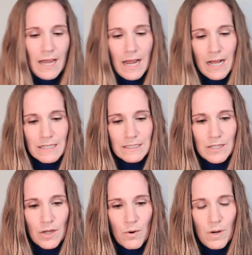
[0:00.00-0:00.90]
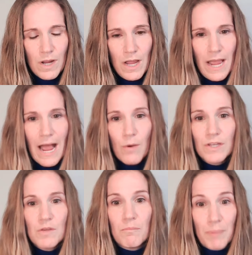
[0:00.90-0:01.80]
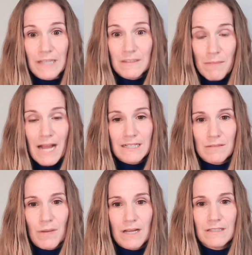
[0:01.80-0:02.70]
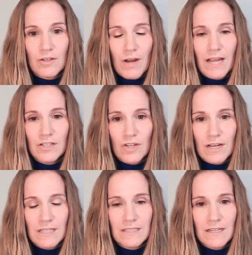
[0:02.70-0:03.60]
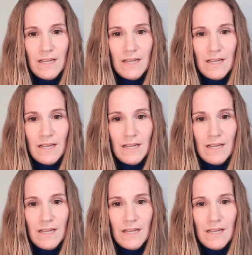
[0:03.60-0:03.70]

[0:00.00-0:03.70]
Uh, so how can you best maximize your hygienist?